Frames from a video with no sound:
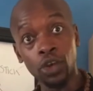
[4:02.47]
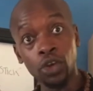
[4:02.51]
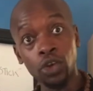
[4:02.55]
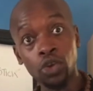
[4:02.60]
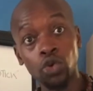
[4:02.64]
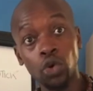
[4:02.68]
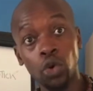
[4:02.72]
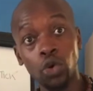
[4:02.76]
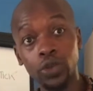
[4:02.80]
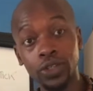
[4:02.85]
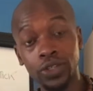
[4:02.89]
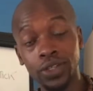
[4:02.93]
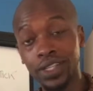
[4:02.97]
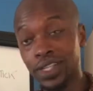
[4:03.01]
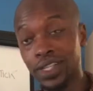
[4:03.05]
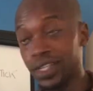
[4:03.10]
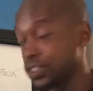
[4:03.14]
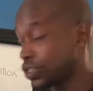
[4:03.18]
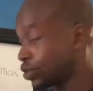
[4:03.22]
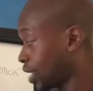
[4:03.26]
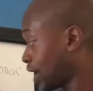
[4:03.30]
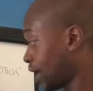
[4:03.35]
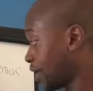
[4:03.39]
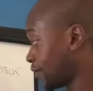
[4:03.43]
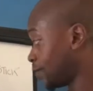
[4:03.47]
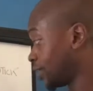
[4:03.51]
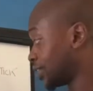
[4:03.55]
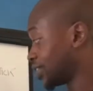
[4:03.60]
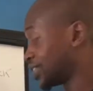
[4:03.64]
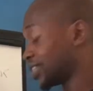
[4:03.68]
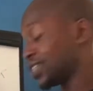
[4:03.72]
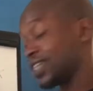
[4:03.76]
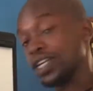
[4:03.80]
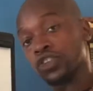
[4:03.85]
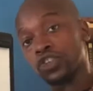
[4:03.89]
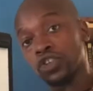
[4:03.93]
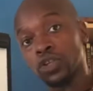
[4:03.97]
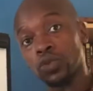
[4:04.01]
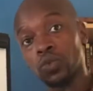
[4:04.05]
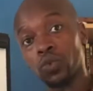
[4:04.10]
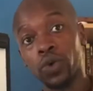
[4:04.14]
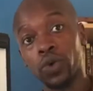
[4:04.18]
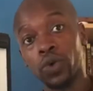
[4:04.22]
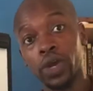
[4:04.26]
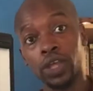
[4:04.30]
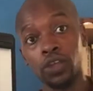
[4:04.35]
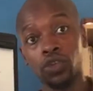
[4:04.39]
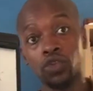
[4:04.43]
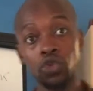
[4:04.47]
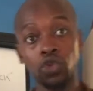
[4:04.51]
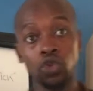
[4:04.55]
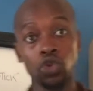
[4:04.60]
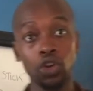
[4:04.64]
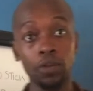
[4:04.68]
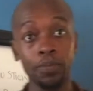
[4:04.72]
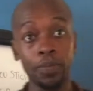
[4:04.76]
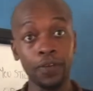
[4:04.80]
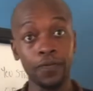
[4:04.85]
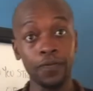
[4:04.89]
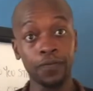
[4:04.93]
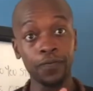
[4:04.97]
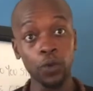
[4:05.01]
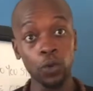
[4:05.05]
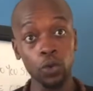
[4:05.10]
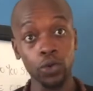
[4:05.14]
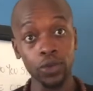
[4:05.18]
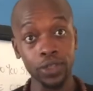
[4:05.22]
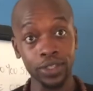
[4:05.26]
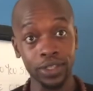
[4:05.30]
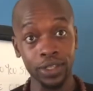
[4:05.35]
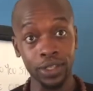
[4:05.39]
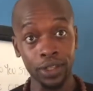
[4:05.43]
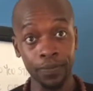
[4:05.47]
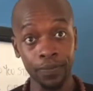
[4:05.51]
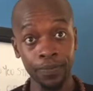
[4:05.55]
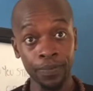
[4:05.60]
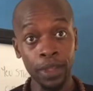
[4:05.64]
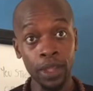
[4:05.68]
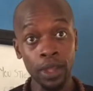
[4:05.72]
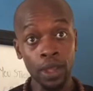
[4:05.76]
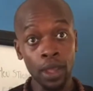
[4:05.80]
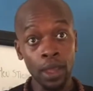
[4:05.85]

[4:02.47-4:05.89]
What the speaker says: You also need to have a section where you're going to be focusing